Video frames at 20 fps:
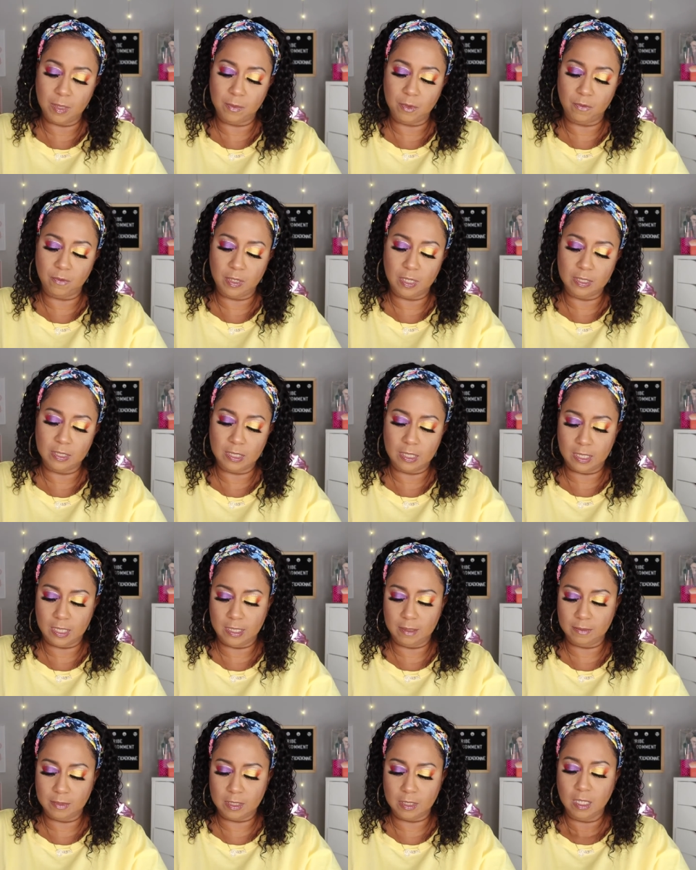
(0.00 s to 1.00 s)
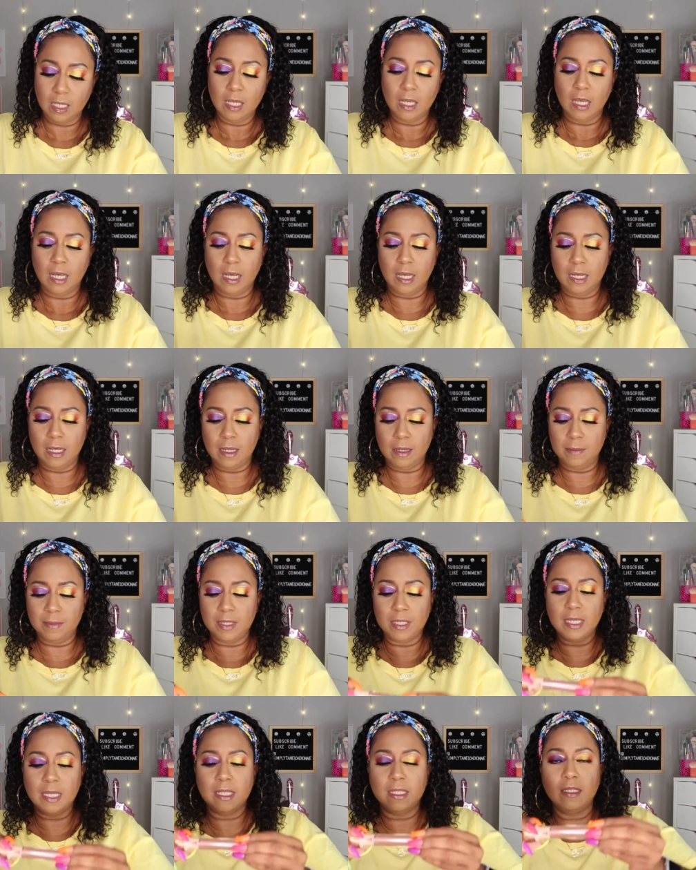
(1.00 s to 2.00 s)
memorize the names. Um,
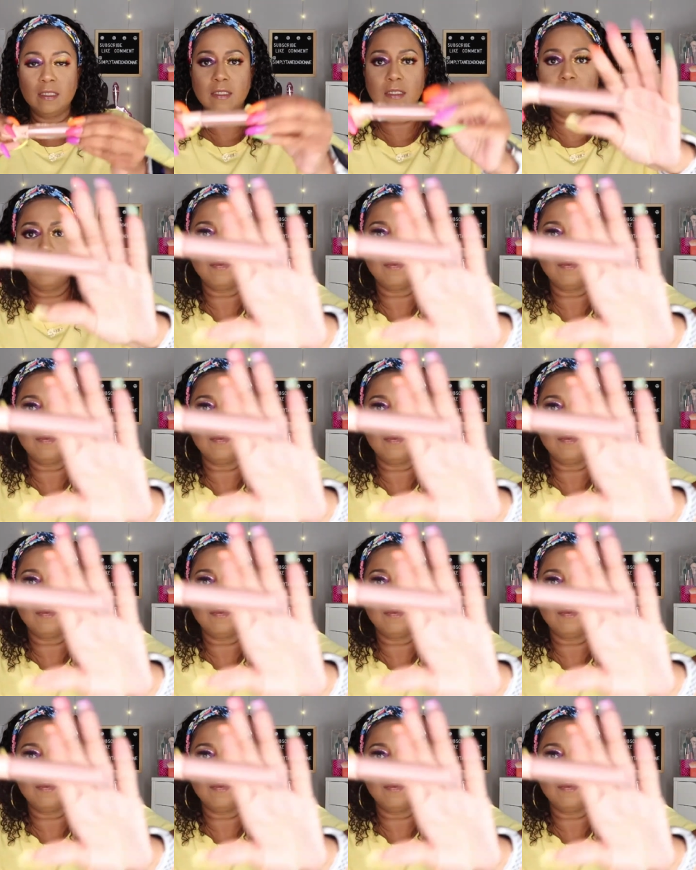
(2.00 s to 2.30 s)
but yeah, this